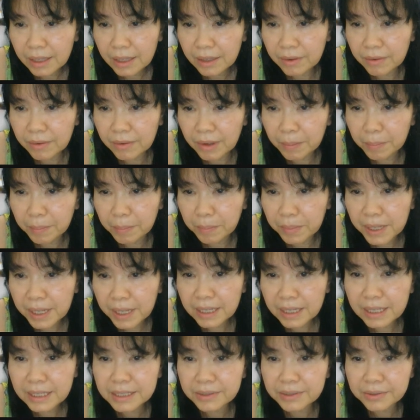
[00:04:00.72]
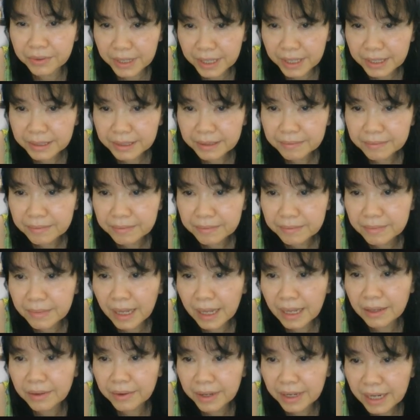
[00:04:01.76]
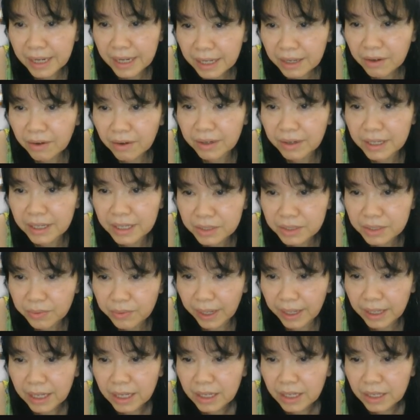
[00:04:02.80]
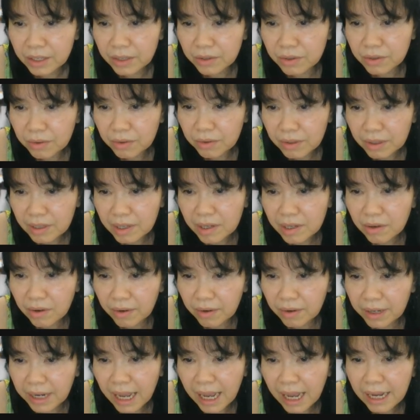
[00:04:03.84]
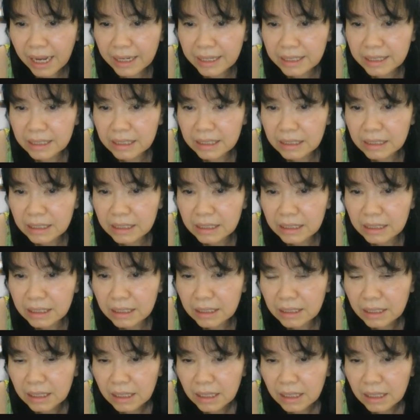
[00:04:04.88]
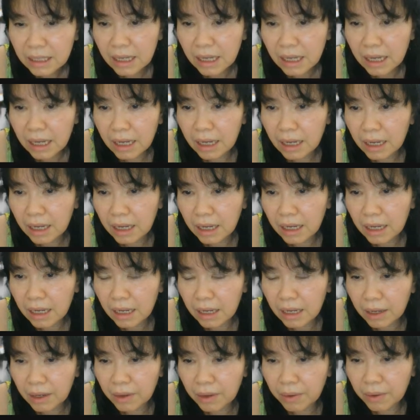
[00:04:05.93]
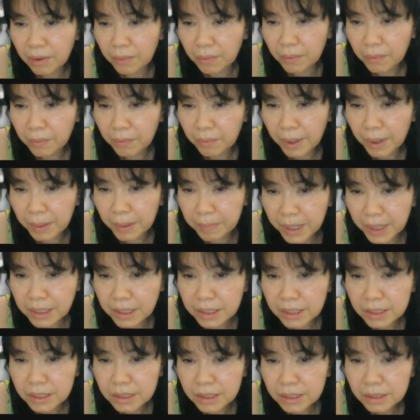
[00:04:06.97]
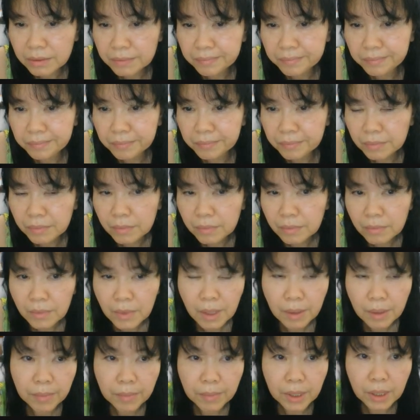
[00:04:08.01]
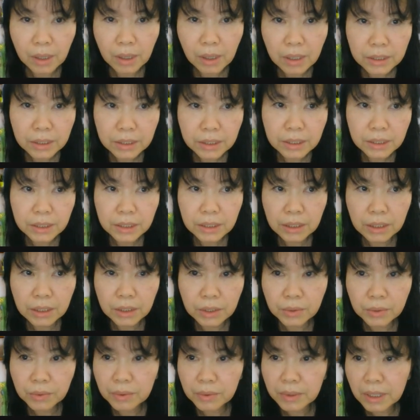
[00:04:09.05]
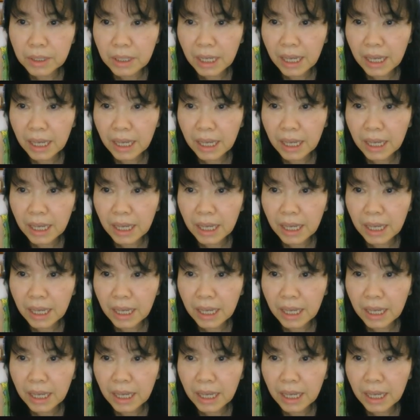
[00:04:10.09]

you appear this screen and you click on this one. You don't click on other web page because you will